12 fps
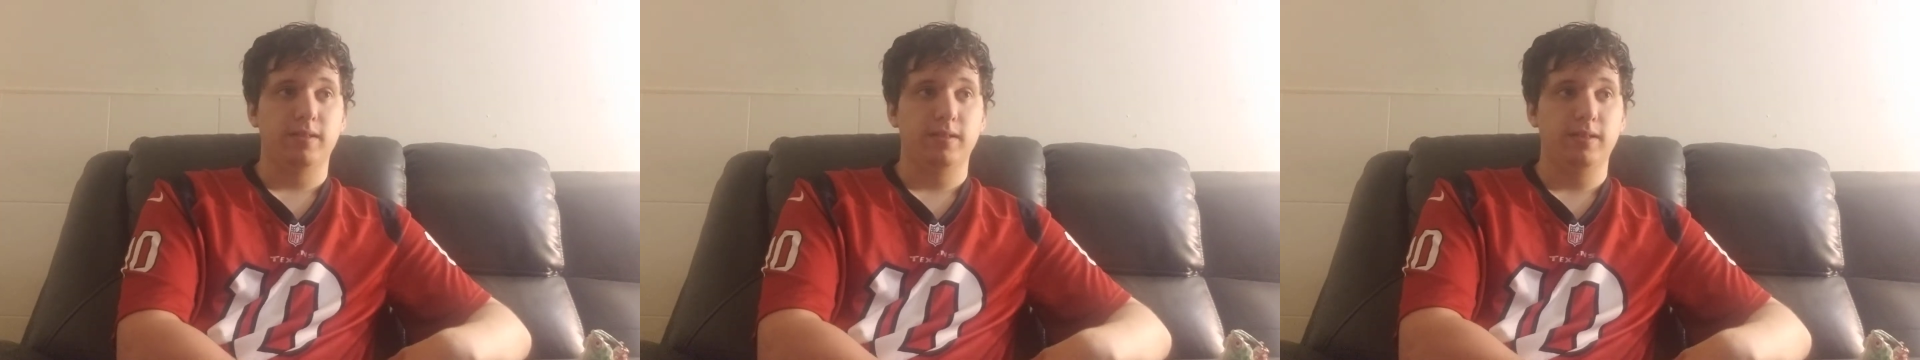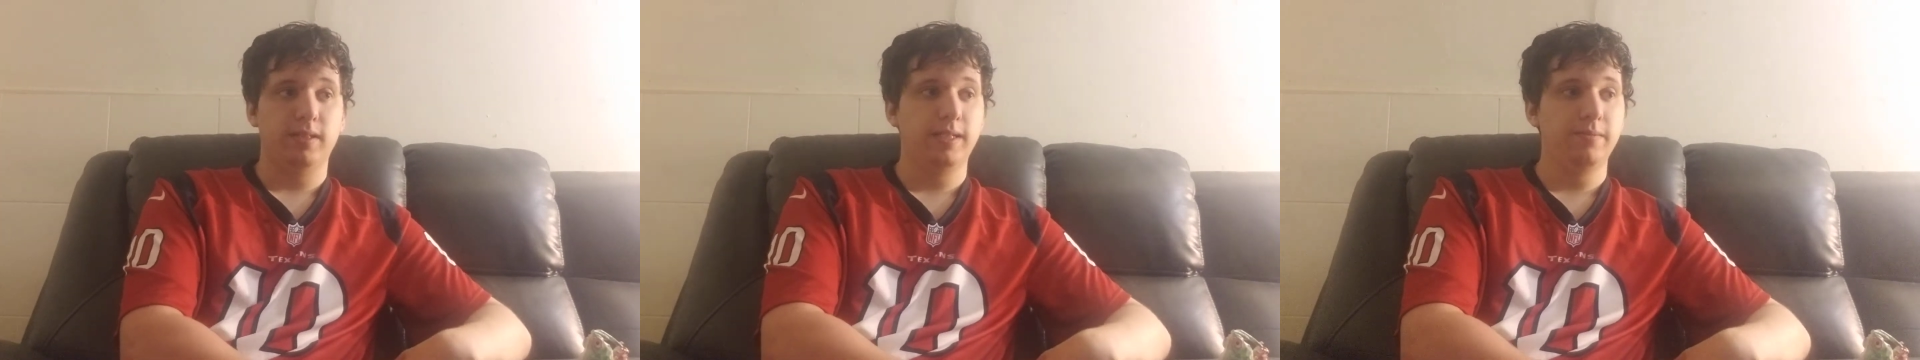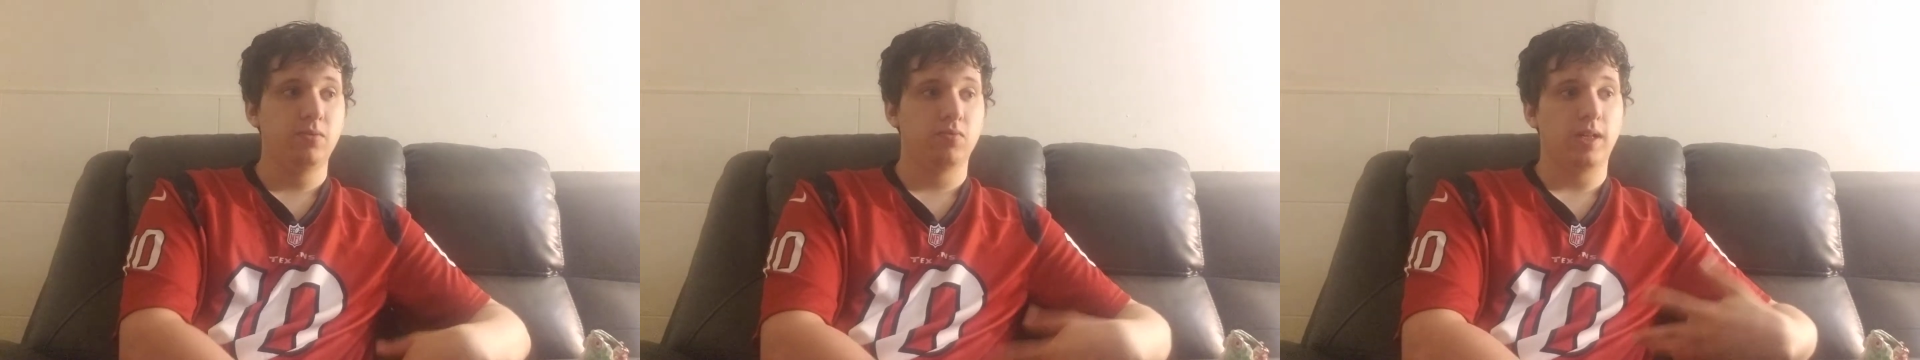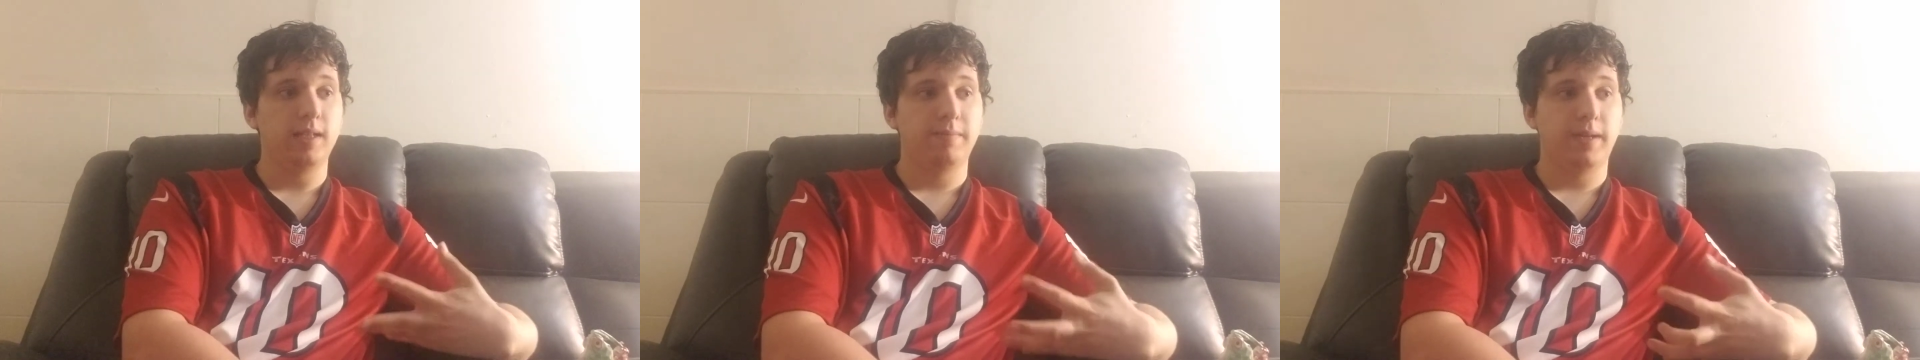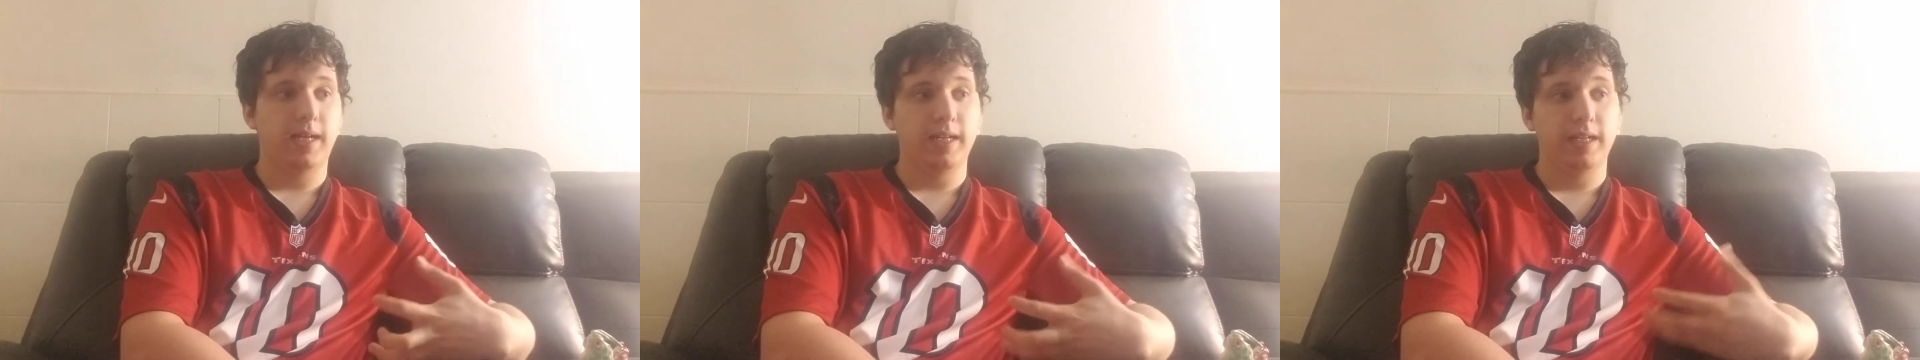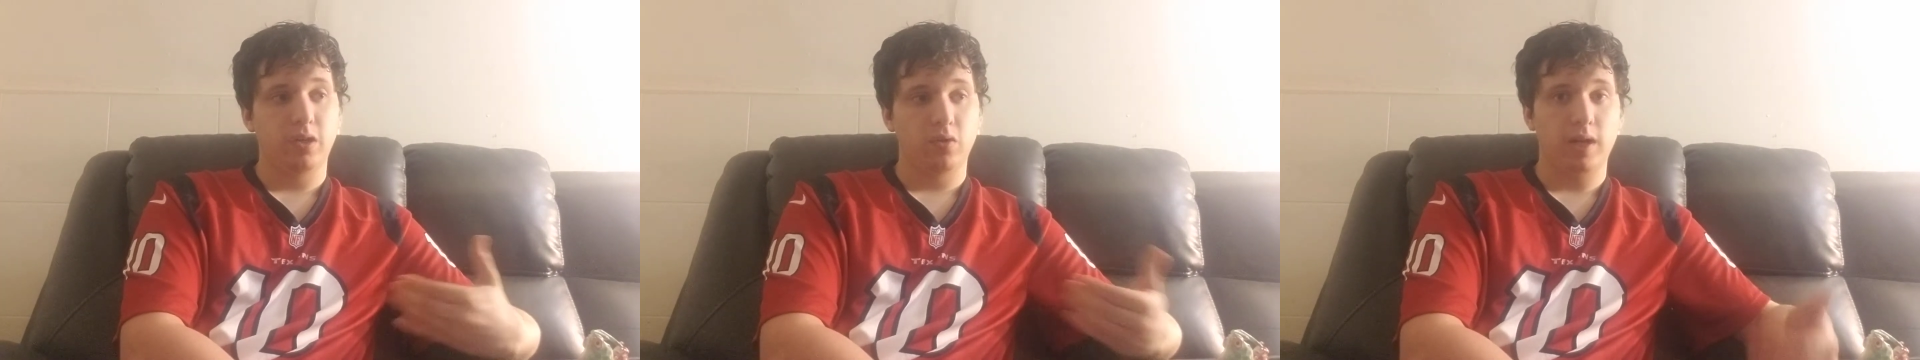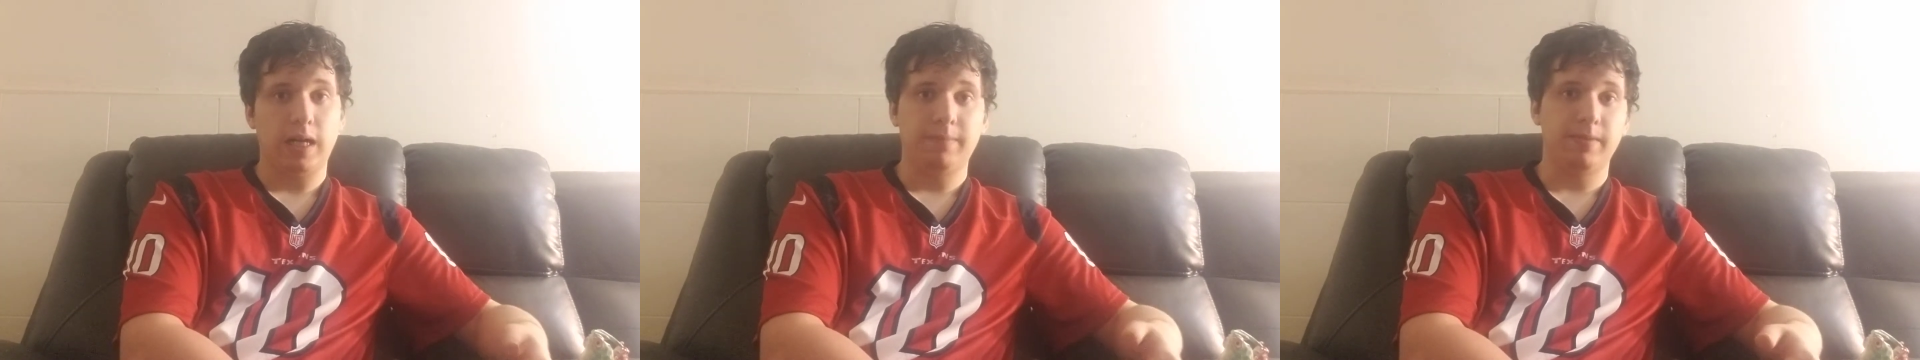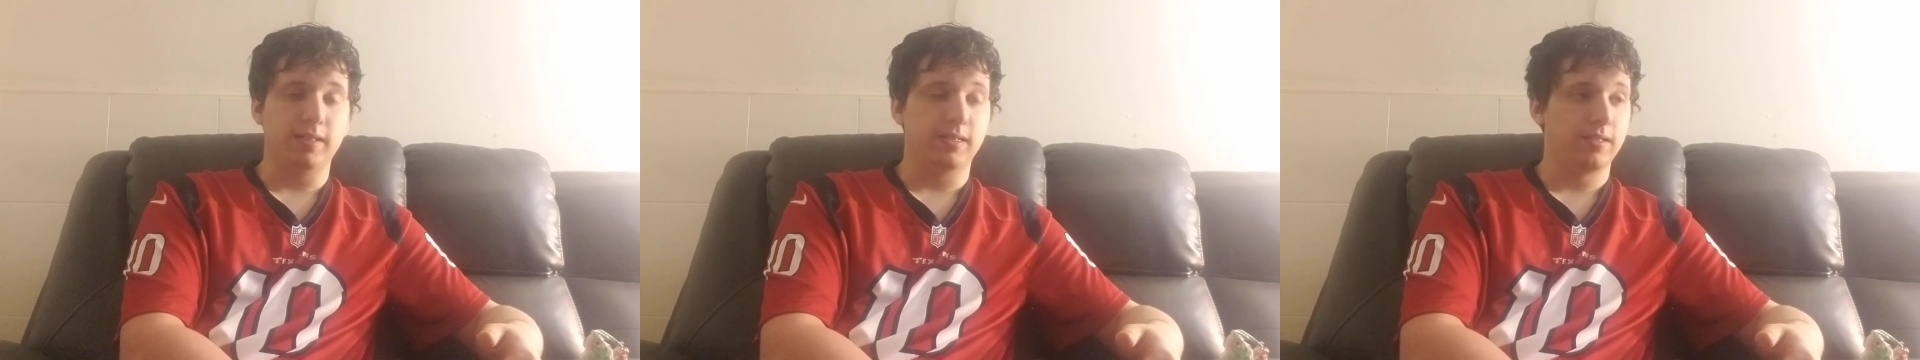The team can rally behind DeAndre Hopkins.